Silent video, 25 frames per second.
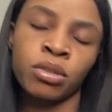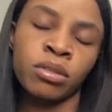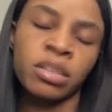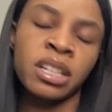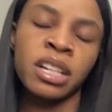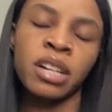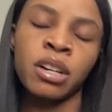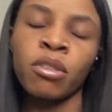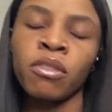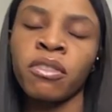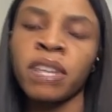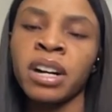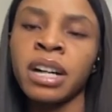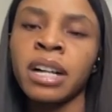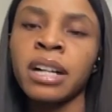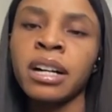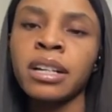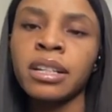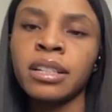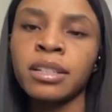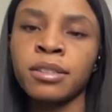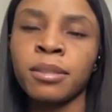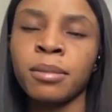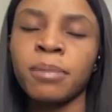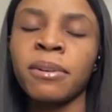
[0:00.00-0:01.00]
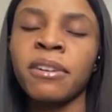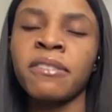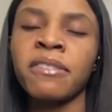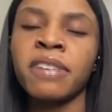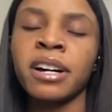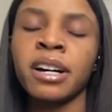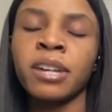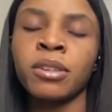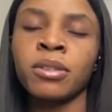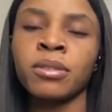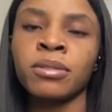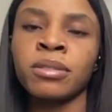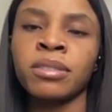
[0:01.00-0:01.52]
that should take over the Super
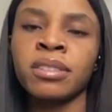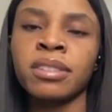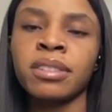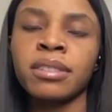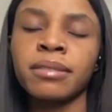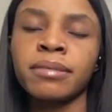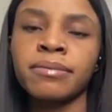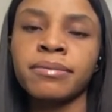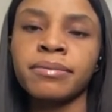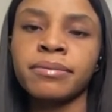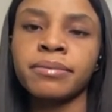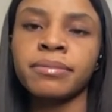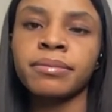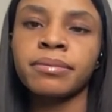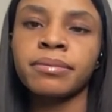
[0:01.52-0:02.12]
Falcons.